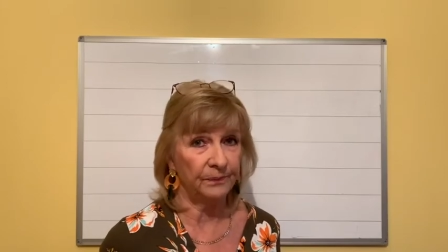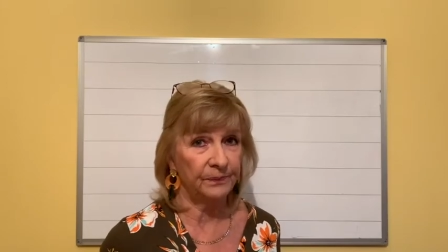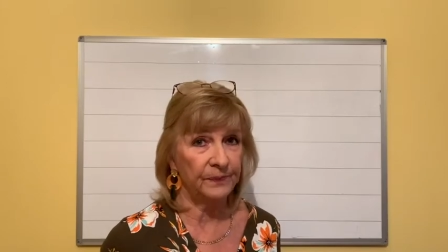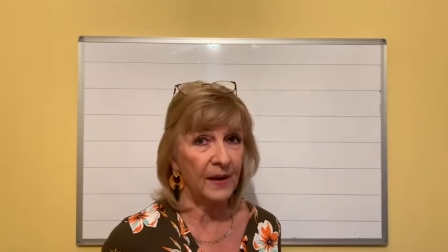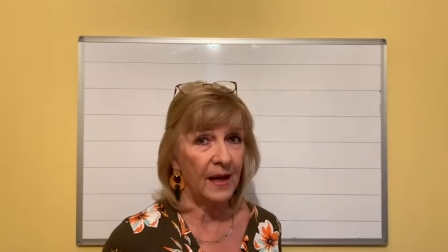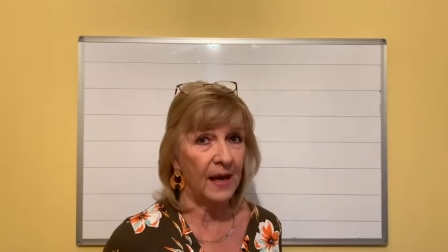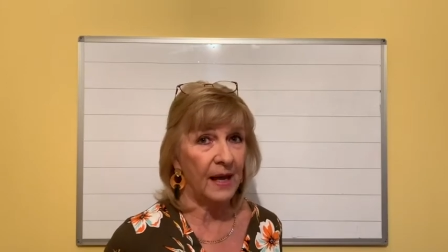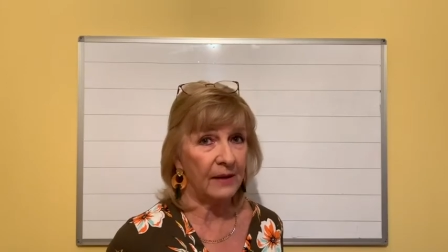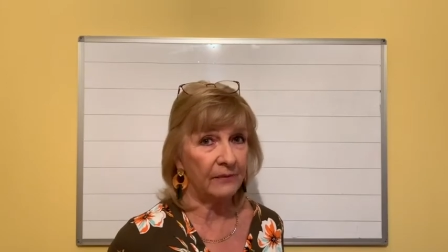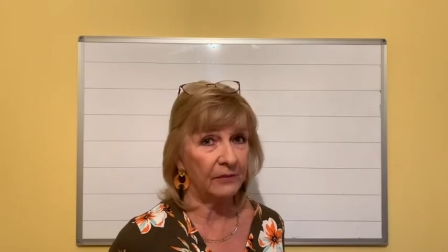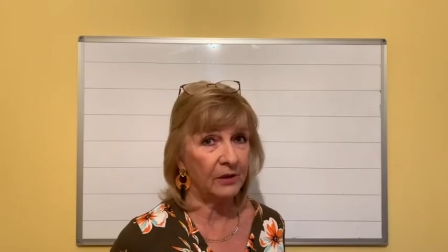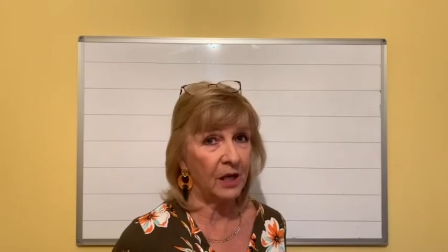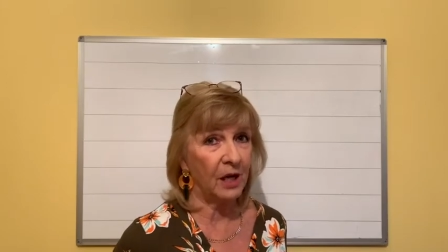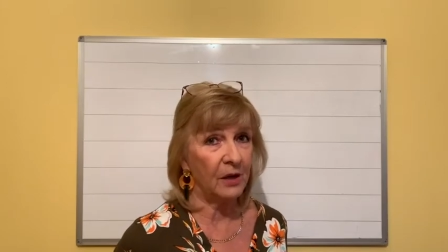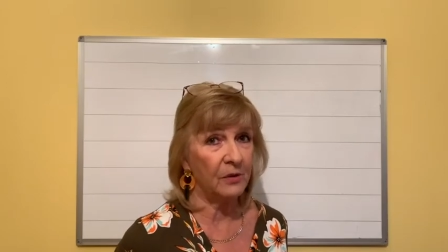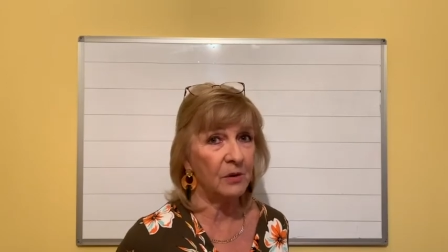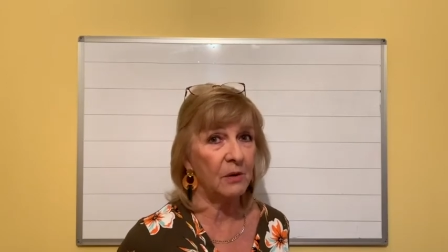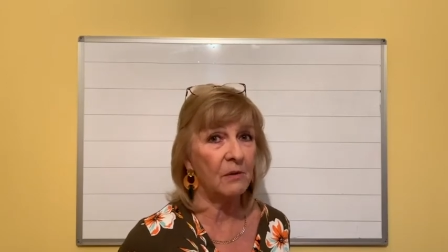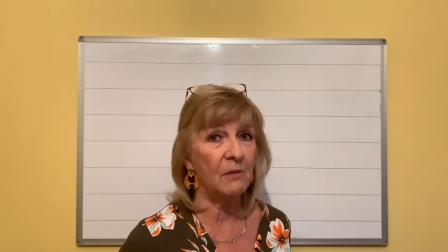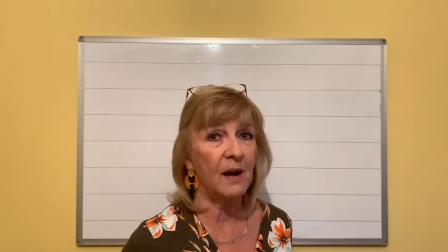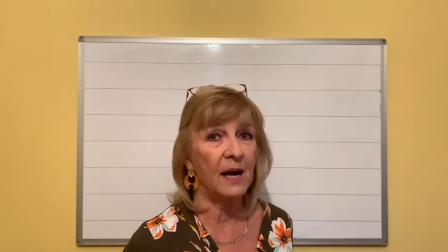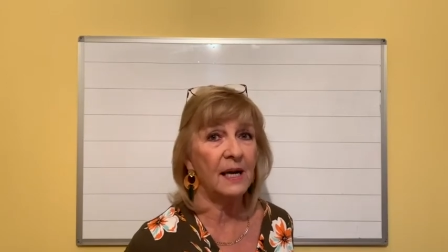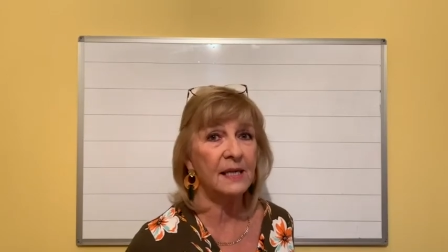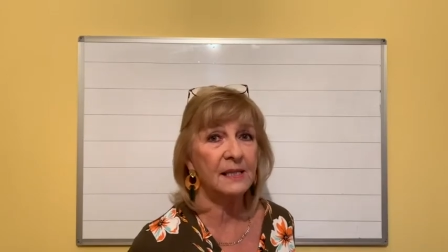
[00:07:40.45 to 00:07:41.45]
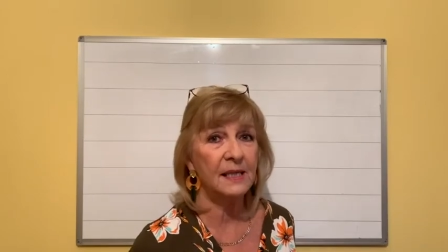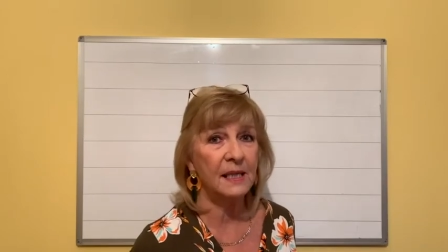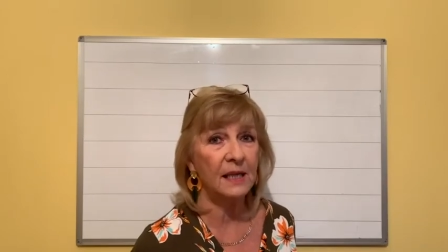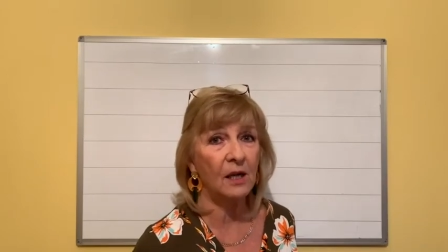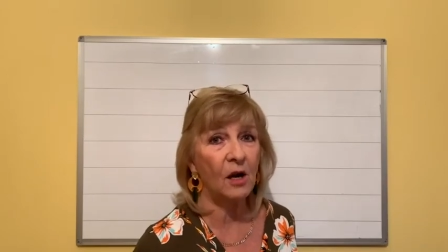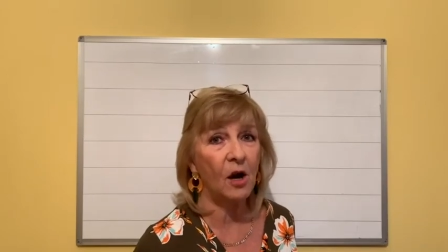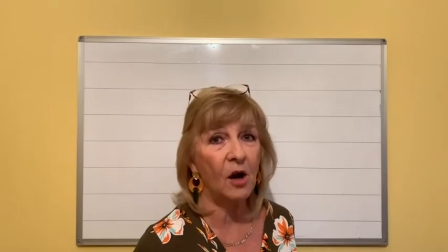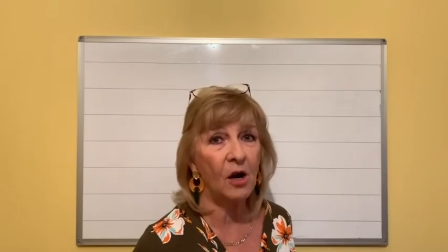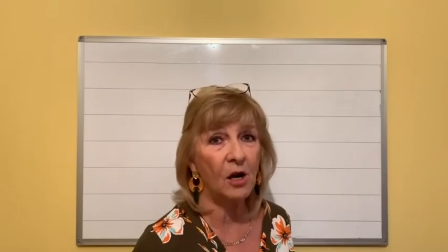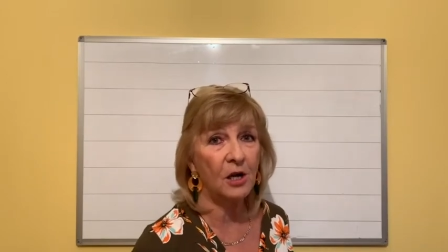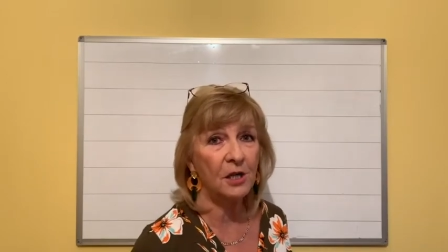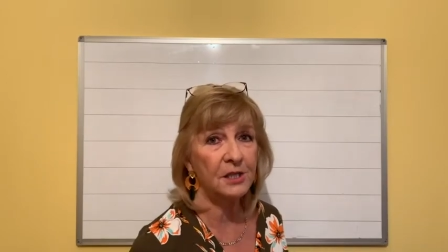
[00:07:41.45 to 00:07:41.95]
Have a go at writing
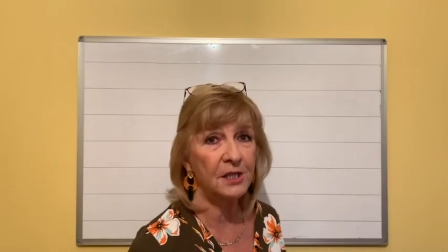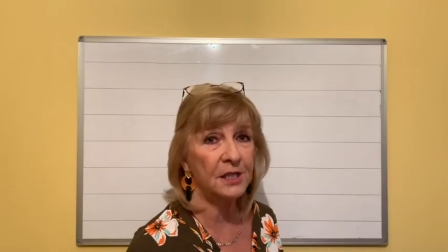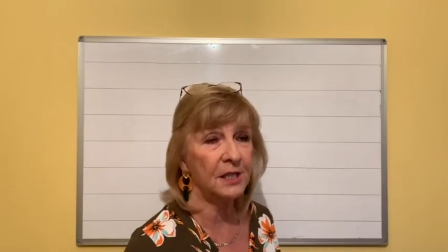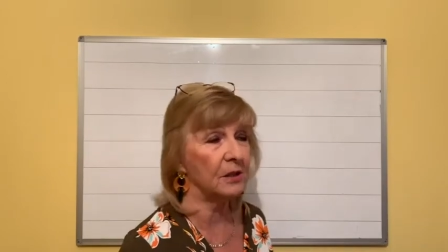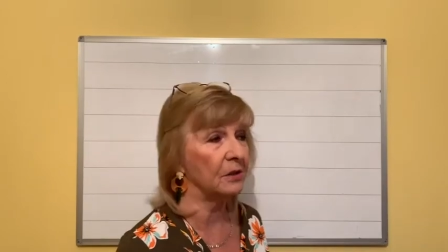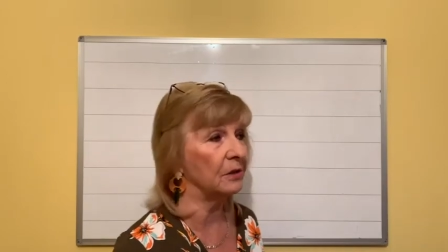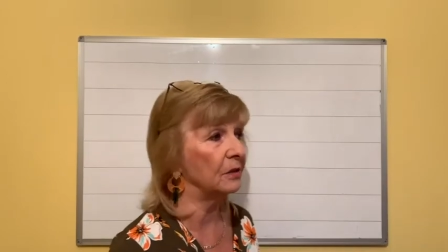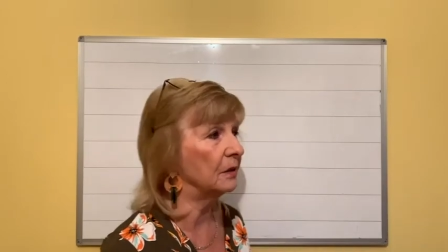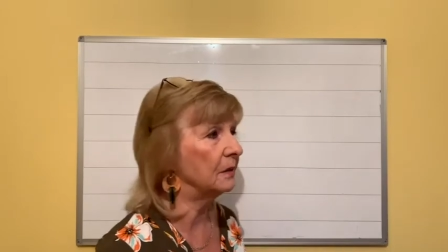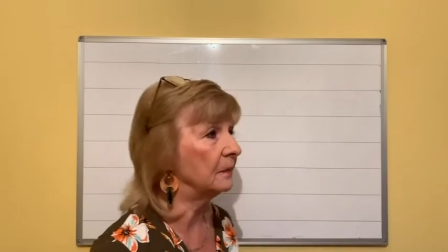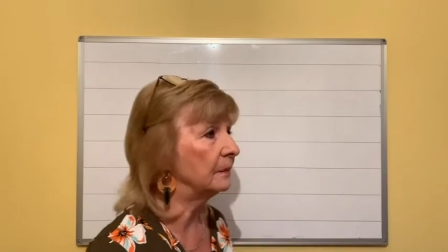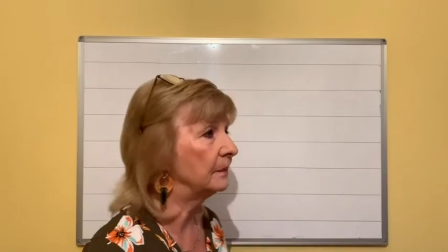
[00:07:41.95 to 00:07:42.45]
article.